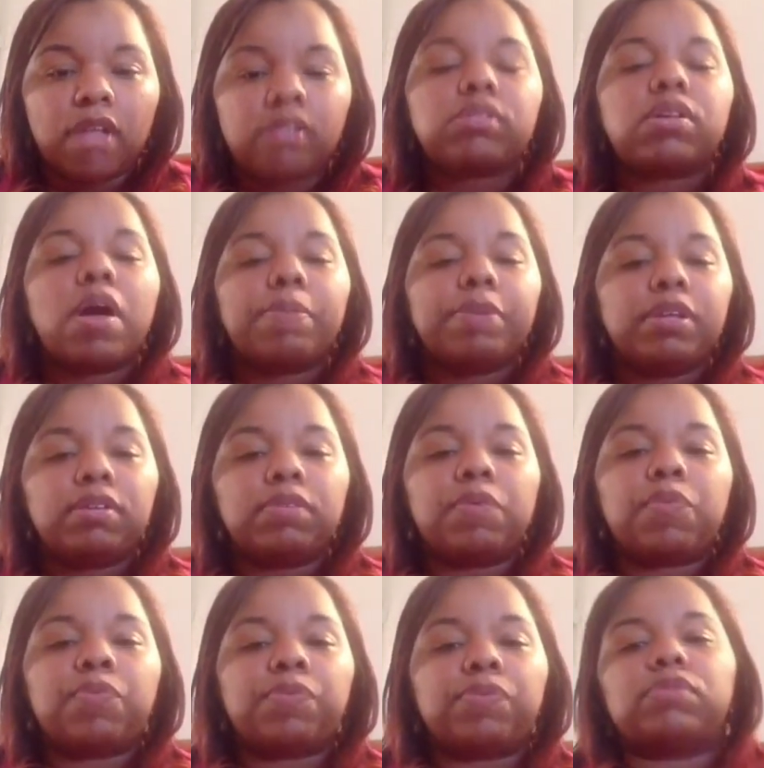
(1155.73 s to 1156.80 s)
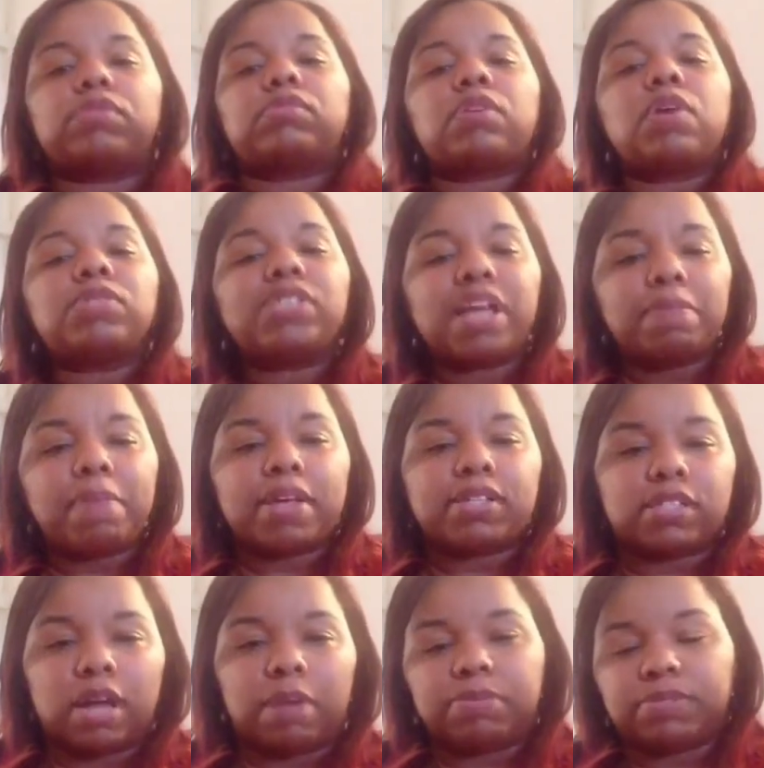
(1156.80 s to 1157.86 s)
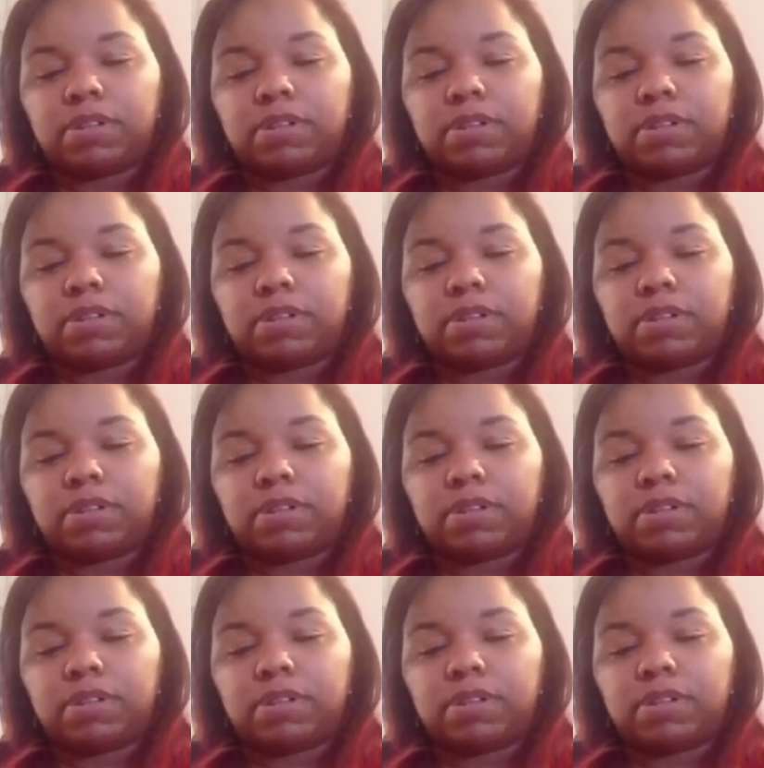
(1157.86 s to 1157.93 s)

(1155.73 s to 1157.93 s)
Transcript: So, I mean, don't say messed up.